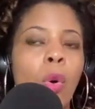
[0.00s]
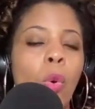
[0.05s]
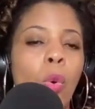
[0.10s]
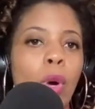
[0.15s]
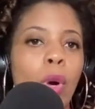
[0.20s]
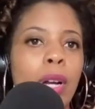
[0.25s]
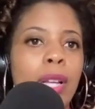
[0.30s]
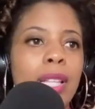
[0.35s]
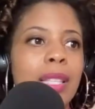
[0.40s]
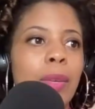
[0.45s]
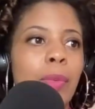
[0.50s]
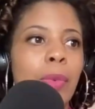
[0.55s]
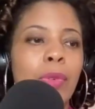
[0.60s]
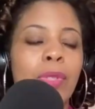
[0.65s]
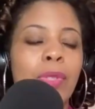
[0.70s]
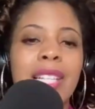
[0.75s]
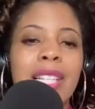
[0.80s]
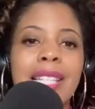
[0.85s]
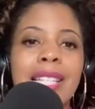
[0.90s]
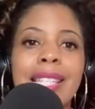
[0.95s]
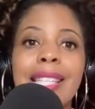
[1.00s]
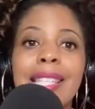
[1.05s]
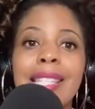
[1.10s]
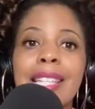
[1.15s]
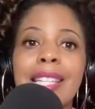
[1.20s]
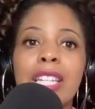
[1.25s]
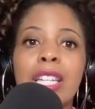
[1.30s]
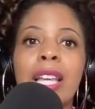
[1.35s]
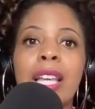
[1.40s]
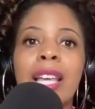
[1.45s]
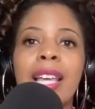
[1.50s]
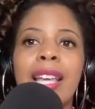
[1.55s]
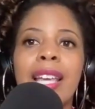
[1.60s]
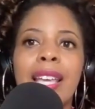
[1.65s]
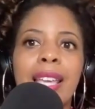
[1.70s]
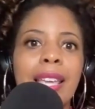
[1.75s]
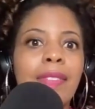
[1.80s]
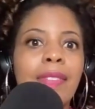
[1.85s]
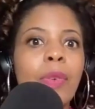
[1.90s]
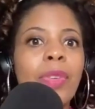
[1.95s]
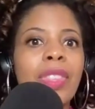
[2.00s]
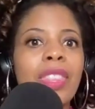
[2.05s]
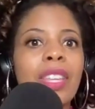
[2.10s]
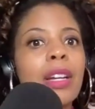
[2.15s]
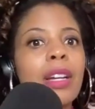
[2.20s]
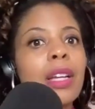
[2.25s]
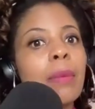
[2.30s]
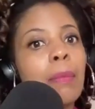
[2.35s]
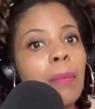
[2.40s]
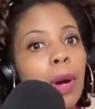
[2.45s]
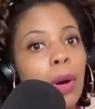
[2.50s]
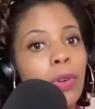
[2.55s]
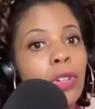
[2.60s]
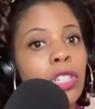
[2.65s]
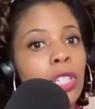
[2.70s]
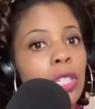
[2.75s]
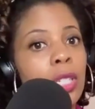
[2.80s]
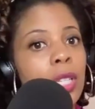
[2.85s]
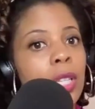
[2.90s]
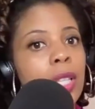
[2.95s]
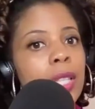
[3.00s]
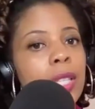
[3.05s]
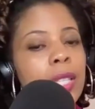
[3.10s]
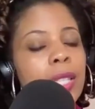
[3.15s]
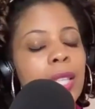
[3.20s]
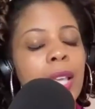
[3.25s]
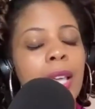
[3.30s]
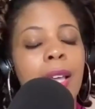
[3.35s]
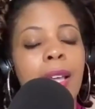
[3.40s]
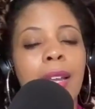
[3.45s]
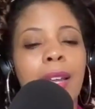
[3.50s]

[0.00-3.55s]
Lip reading: Or someone who's consistent, even with their emotions,